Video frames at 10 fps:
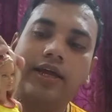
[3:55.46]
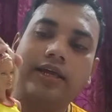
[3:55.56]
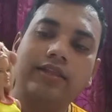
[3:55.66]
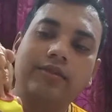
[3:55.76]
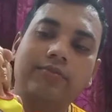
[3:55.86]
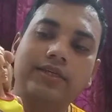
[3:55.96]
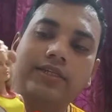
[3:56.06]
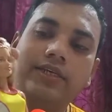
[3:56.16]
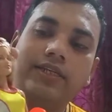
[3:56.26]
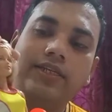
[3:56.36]
and
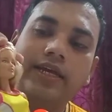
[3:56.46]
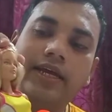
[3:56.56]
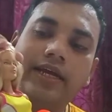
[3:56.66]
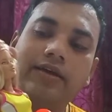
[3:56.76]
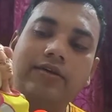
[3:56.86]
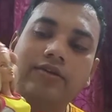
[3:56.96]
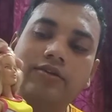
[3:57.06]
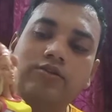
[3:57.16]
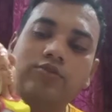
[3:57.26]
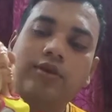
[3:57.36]
basically the head.
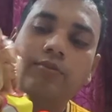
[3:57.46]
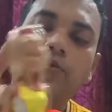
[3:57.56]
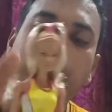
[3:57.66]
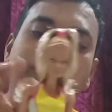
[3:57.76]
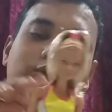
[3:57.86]
So I'm going